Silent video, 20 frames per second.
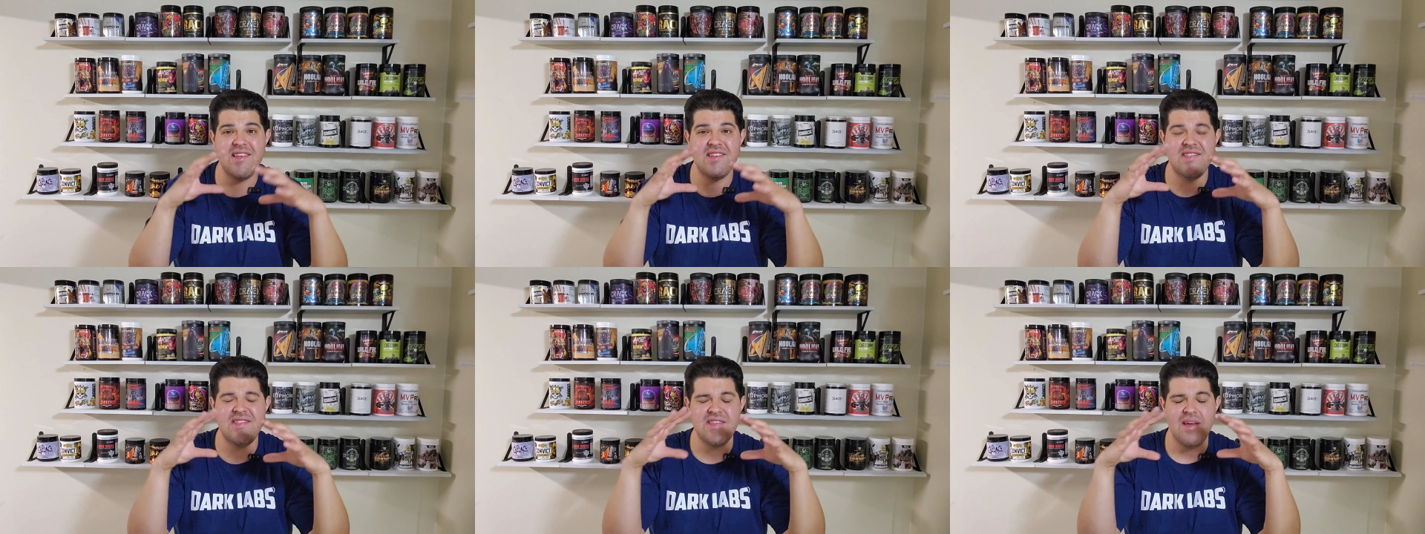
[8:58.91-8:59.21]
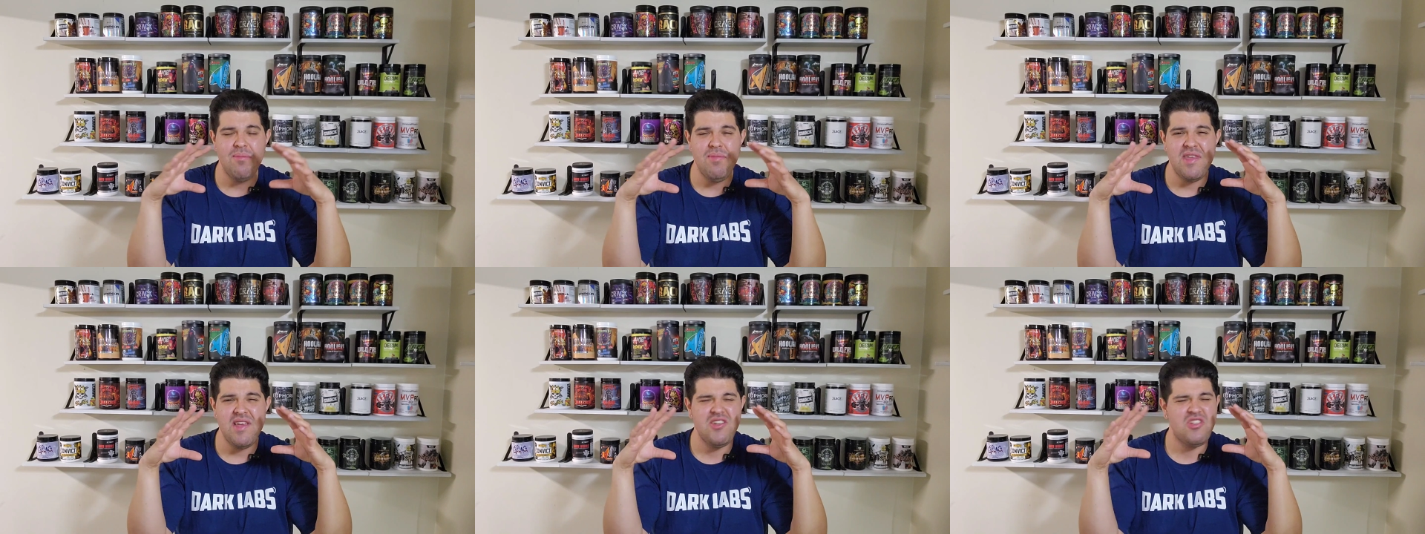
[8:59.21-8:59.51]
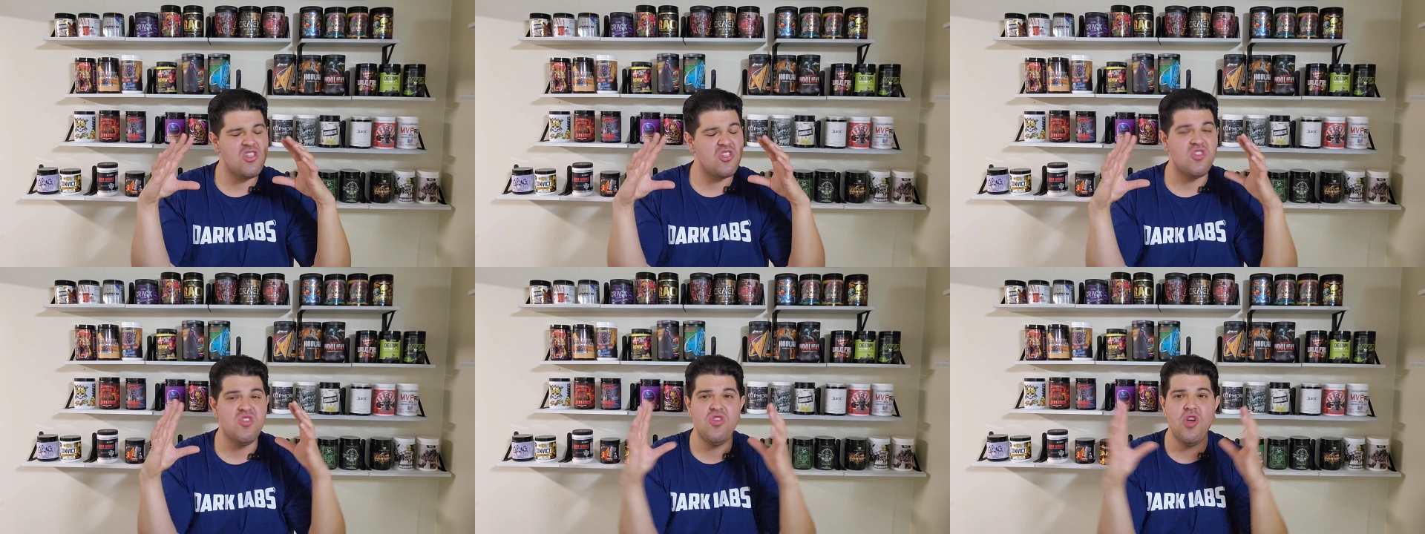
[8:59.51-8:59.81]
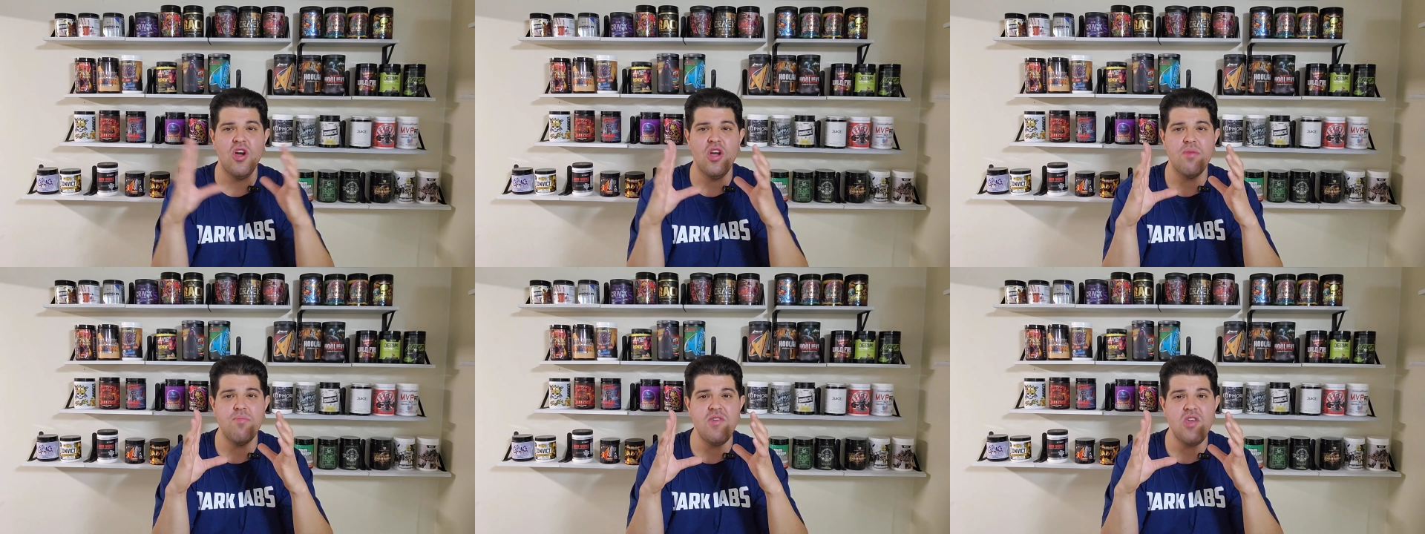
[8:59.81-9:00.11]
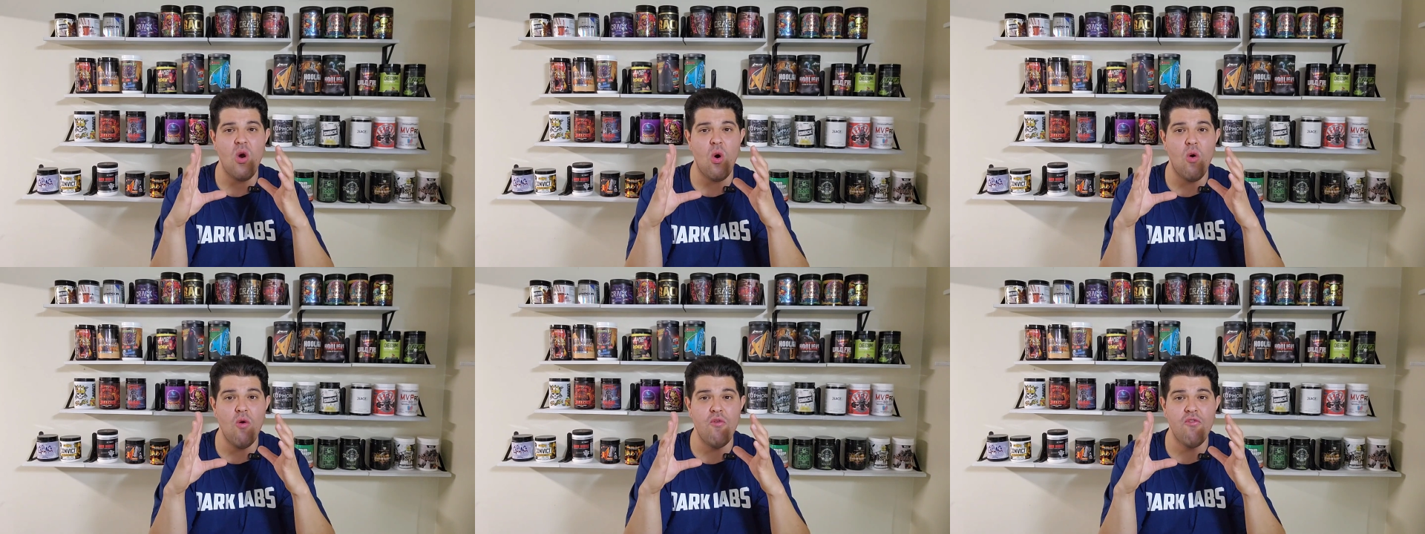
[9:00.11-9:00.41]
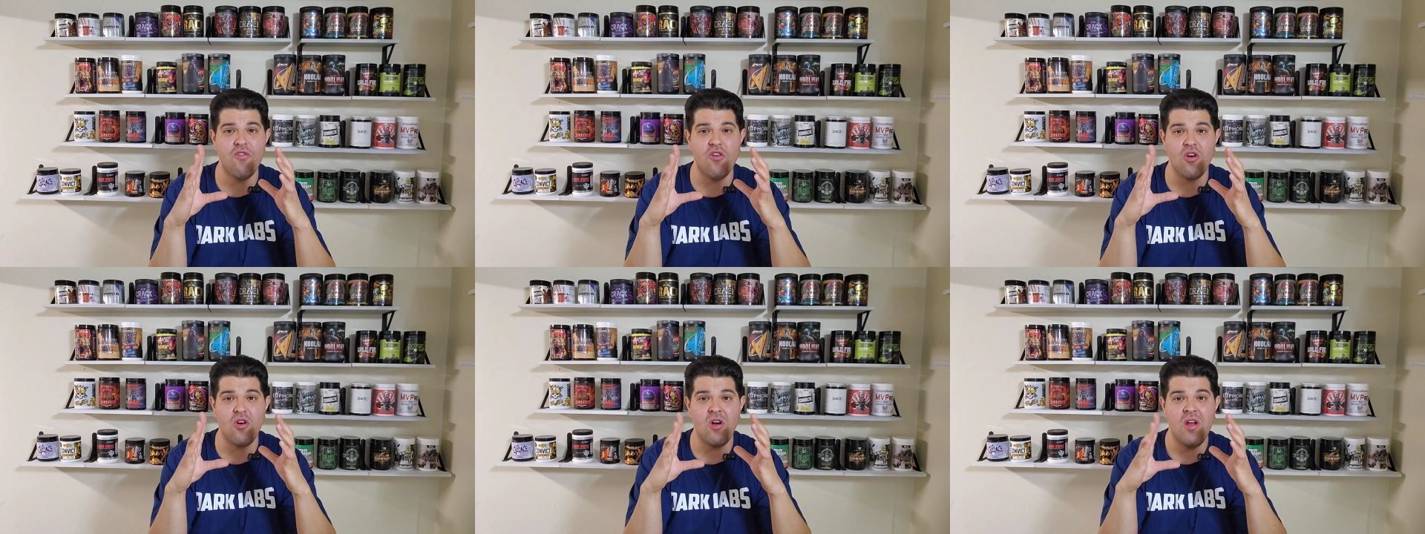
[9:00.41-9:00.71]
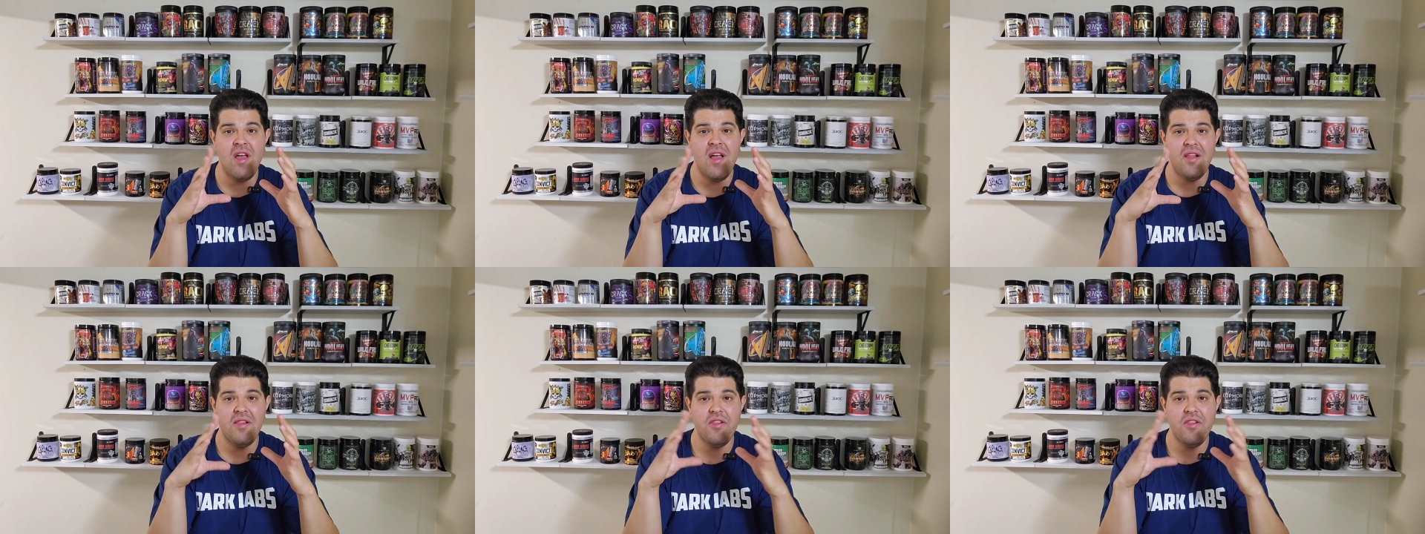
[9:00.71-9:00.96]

something just took me over